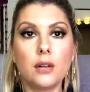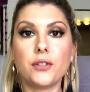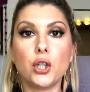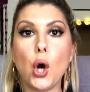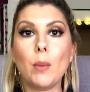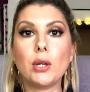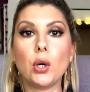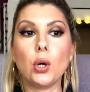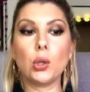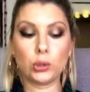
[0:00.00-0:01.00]

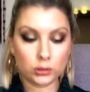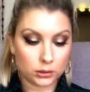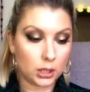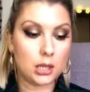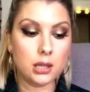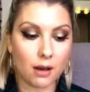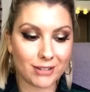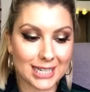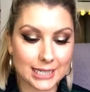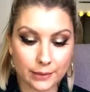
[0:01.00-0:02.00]
phenomenal.
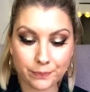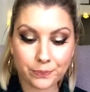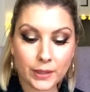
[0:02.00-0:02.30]
Love it.